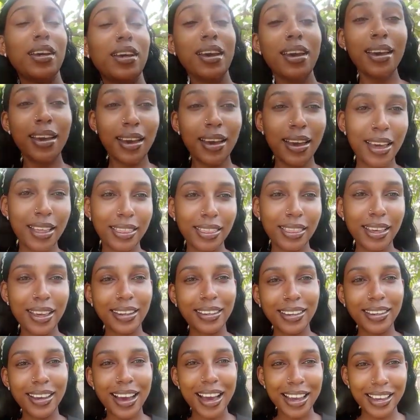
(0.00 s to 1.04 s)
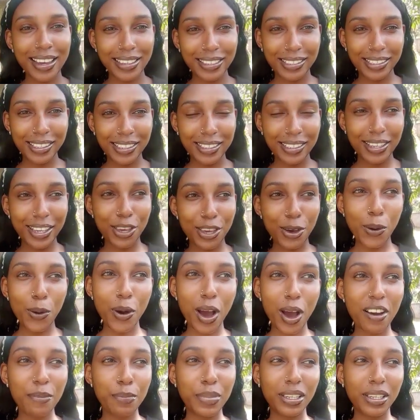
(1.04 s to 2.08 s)
Hey, and then guys, yo,
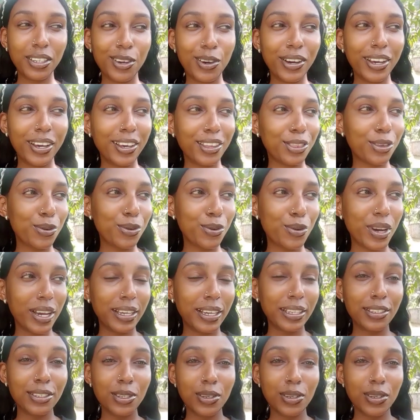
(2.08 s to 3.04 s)
I've been going through it.